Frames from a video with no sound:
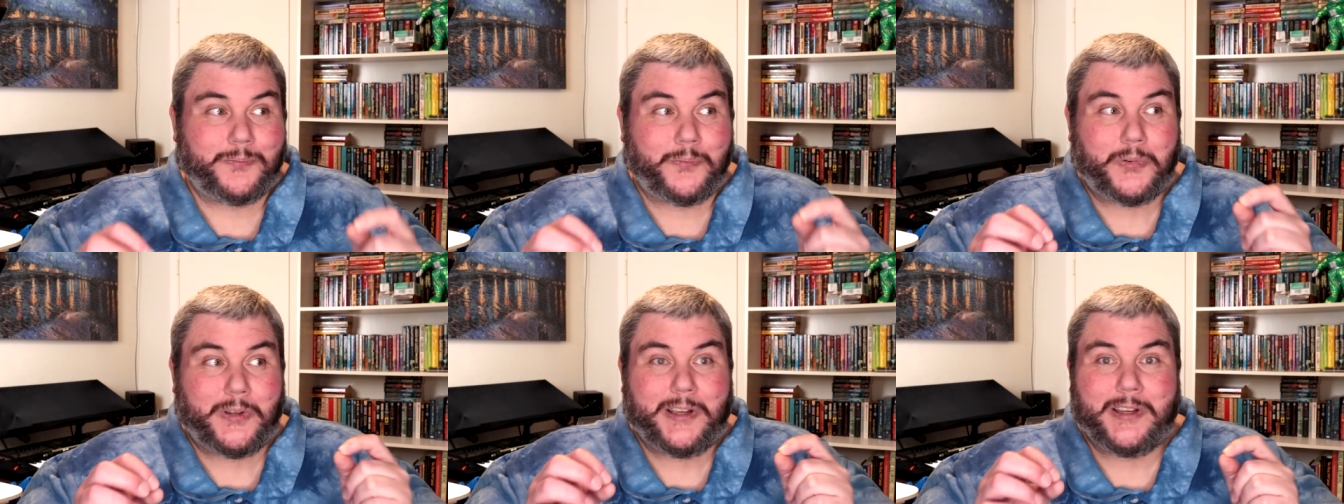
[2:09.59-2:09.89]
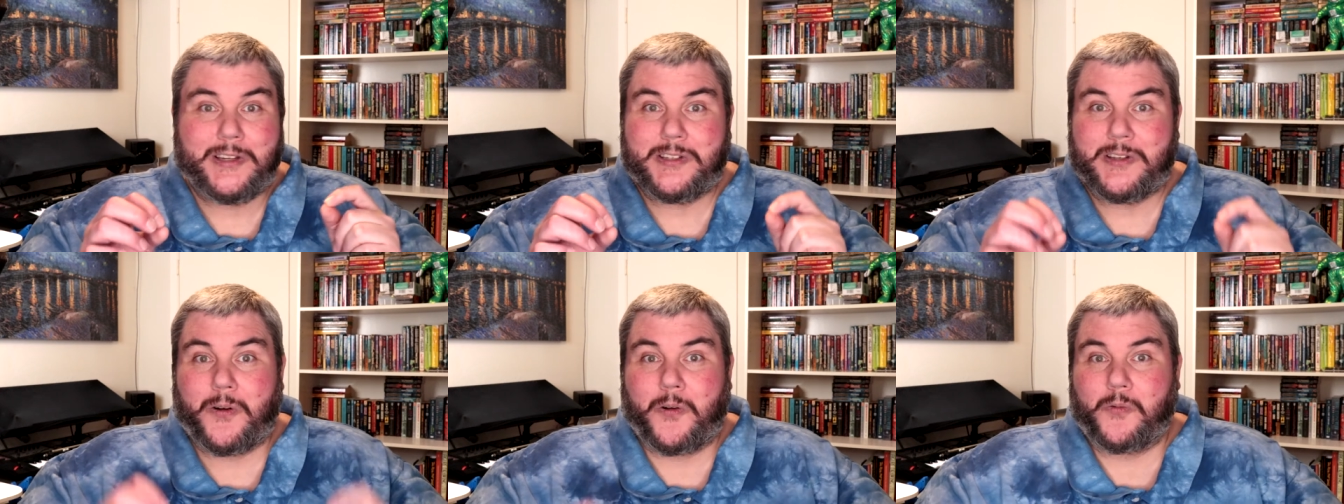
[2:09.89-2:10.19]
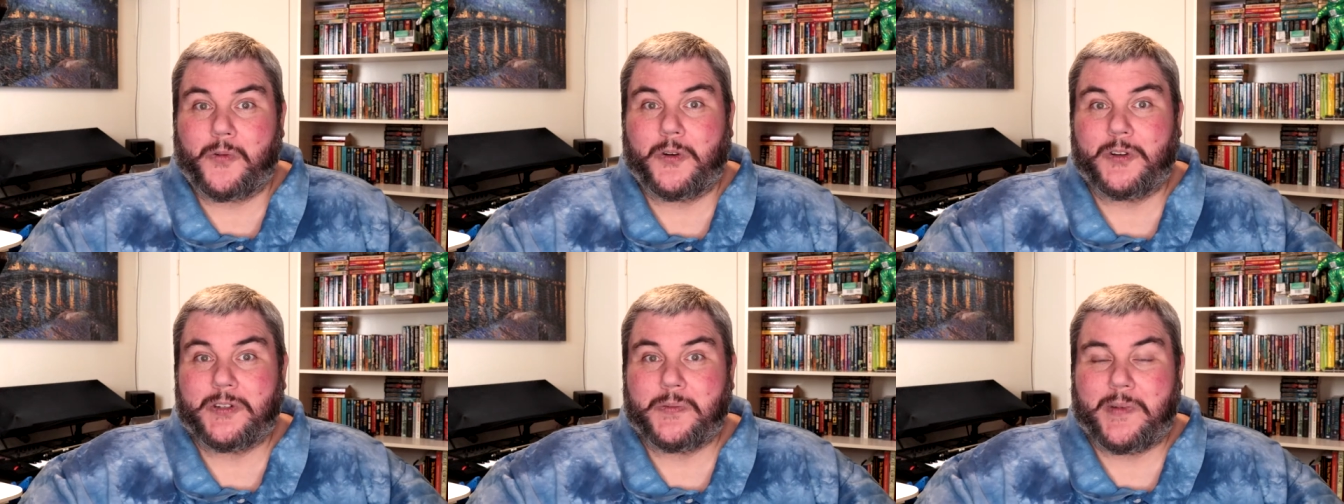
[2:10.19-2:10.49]
please
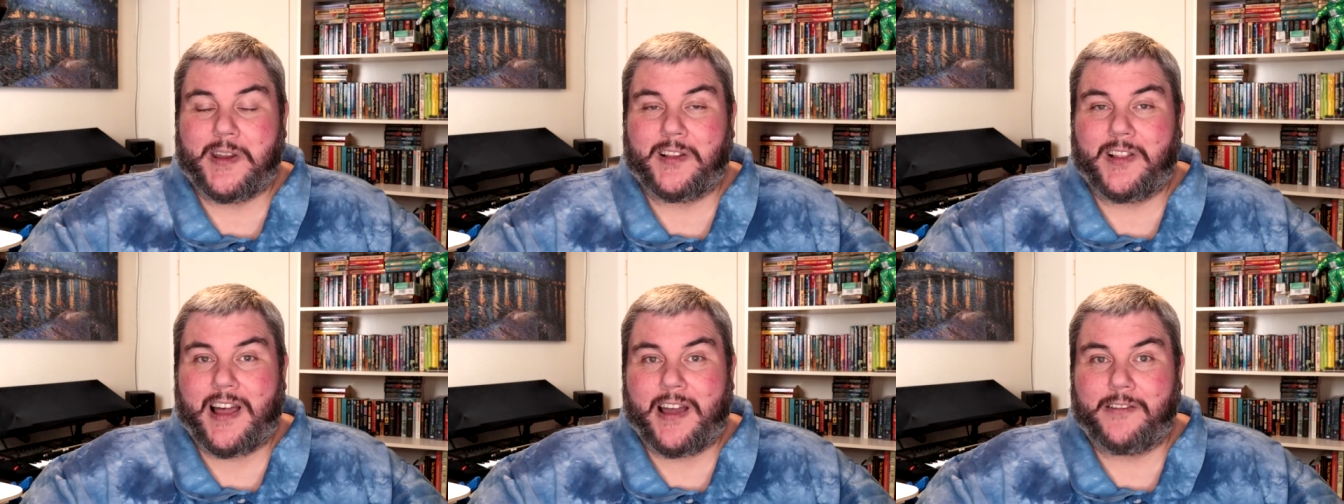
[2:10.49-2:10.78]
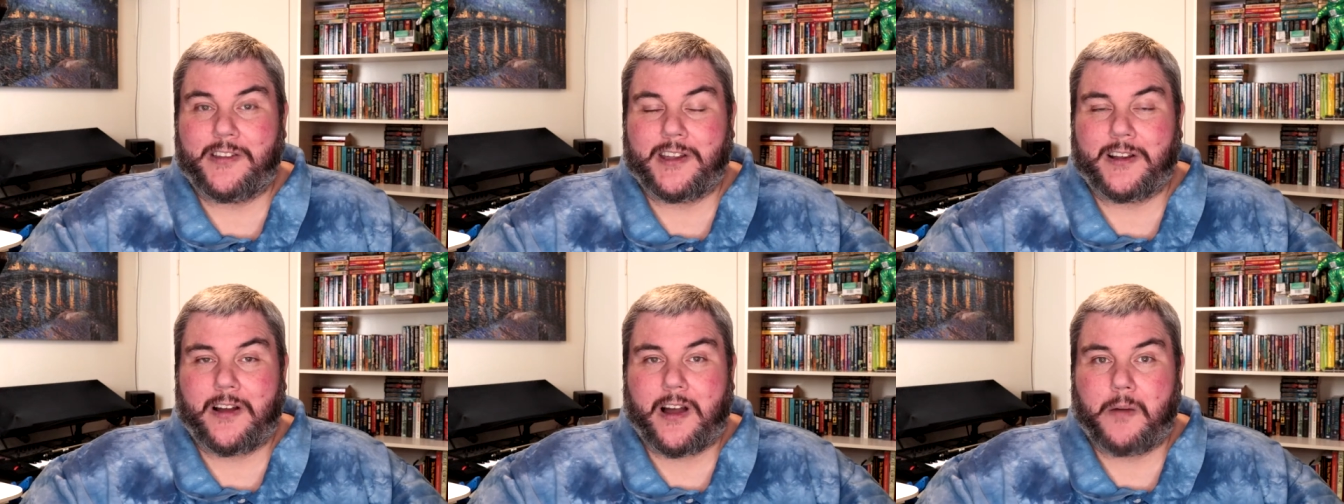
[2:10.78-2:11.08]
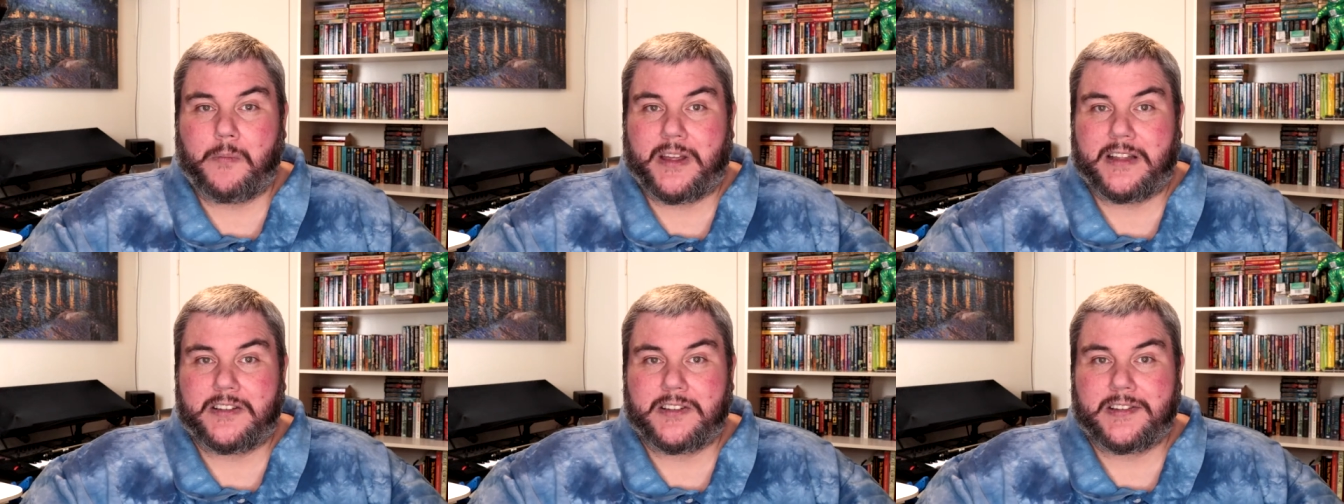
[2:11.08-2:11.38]
don't roast me alive in the
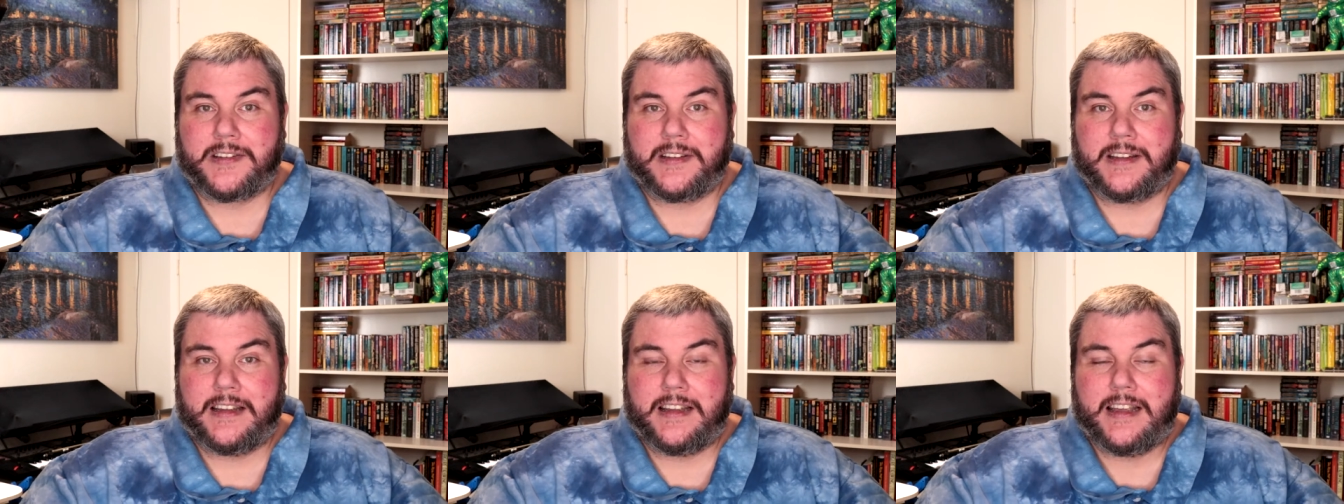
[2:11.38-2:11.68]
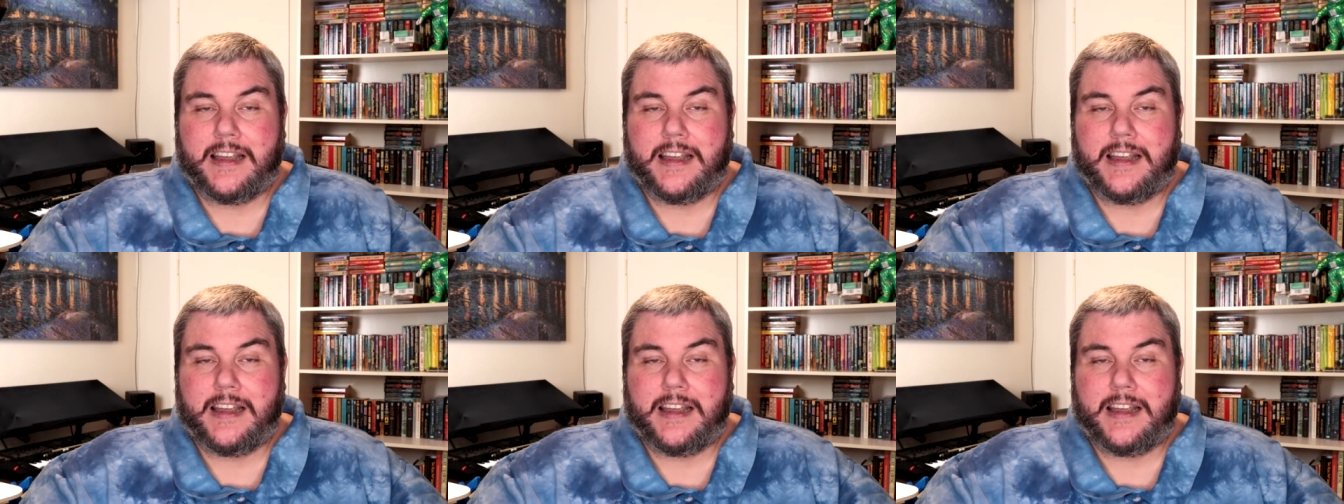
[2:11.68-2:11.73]
comments.